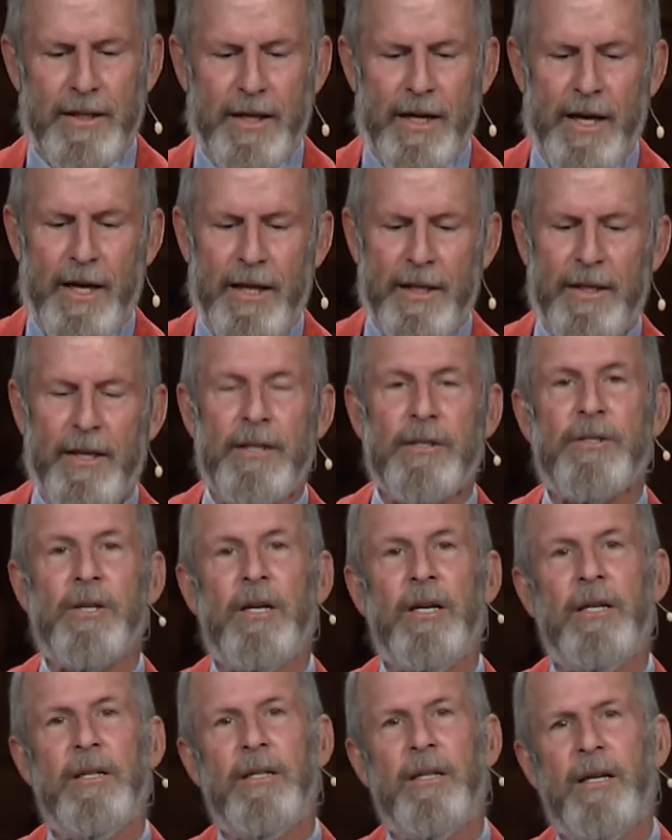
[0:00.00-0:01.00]
Uh, there's
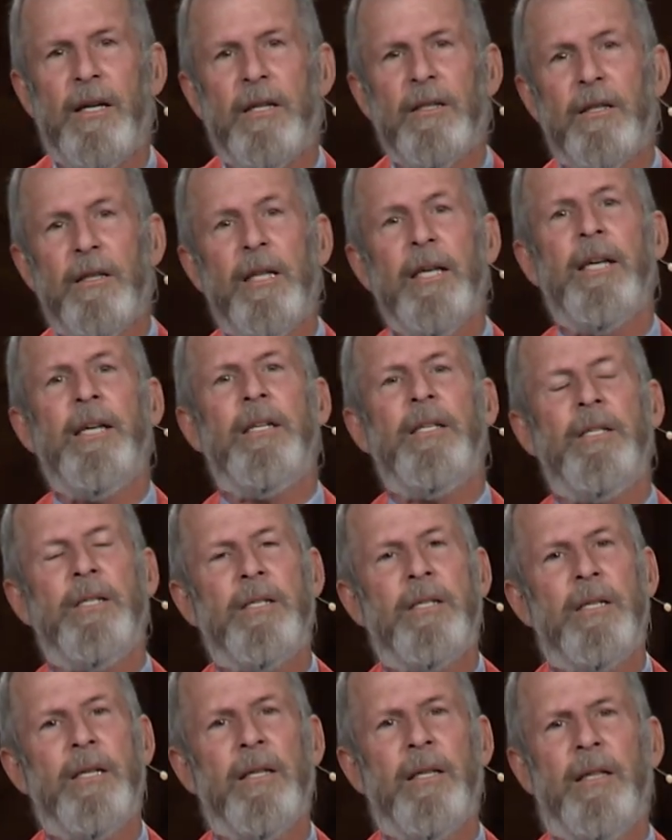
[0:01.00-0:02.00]
a, a
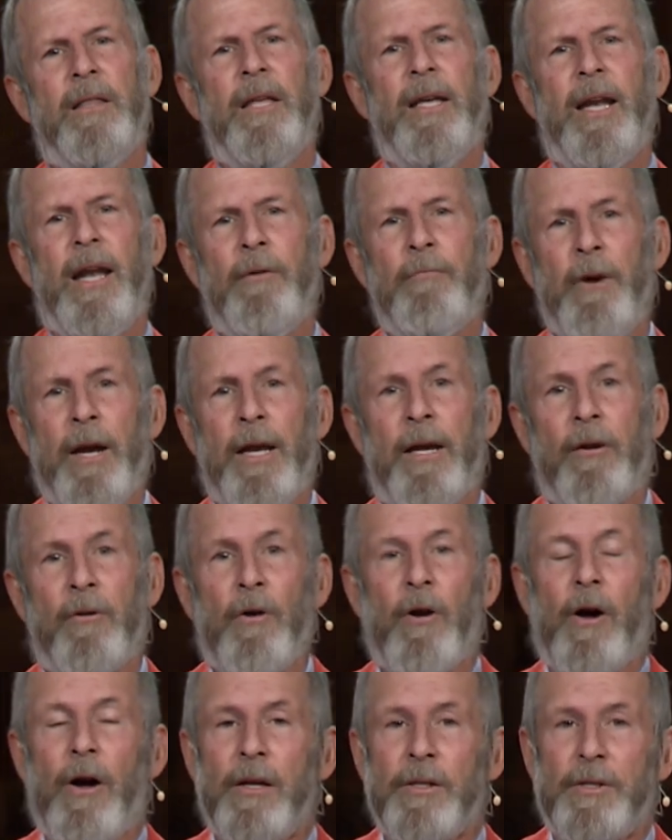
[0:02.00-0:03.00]
list that I ran
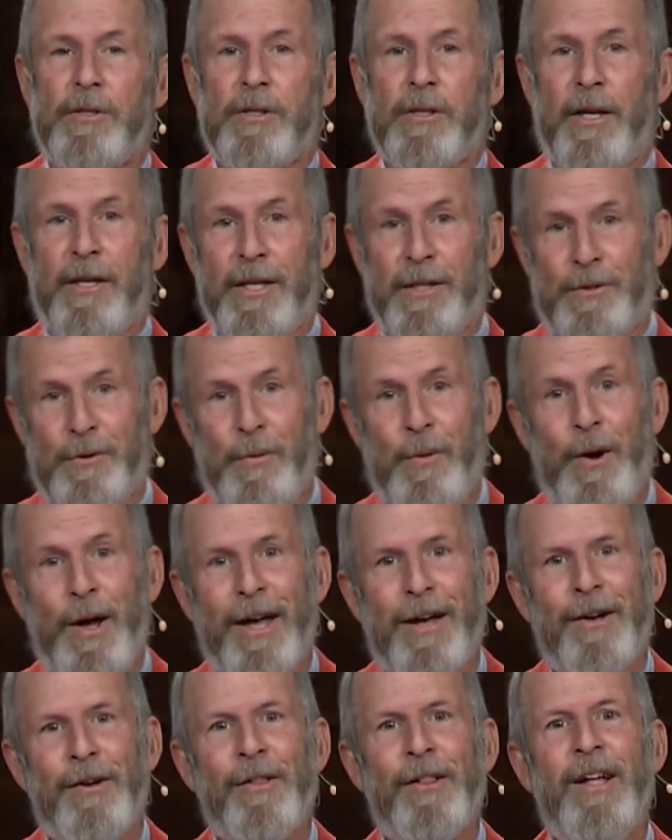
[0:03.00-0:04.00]
across as
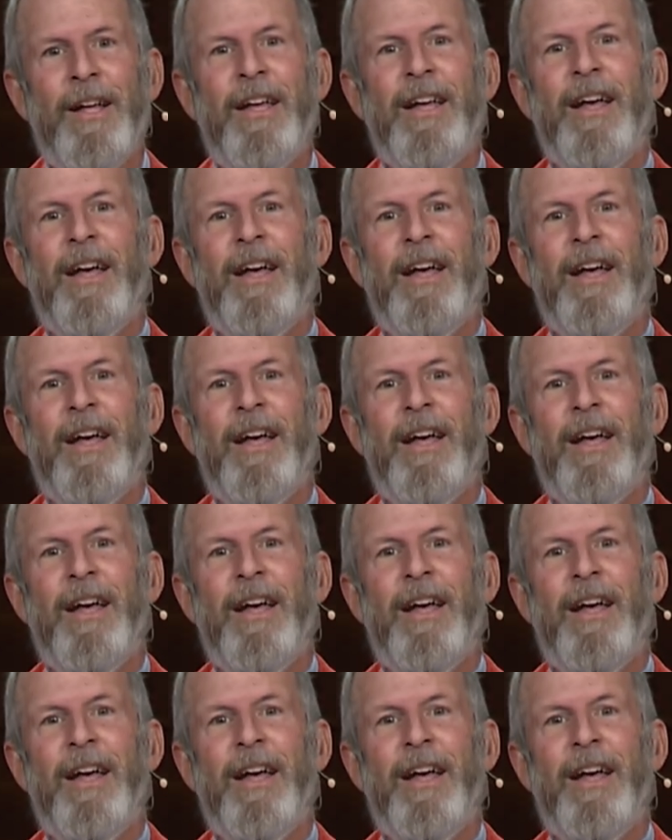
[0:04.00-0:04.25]
well